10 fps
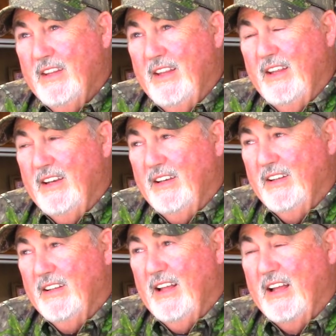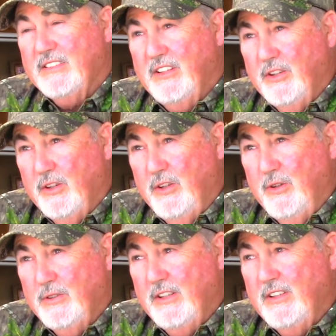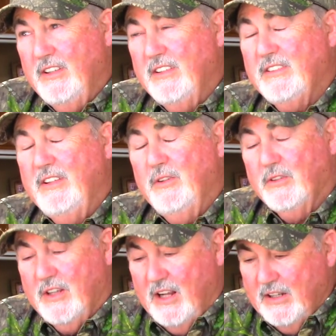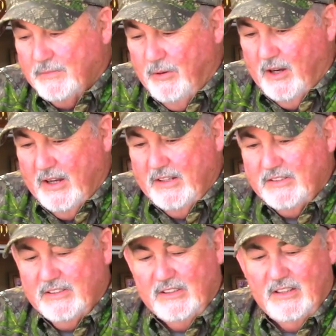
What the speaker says: And I still use it. It still's got its place.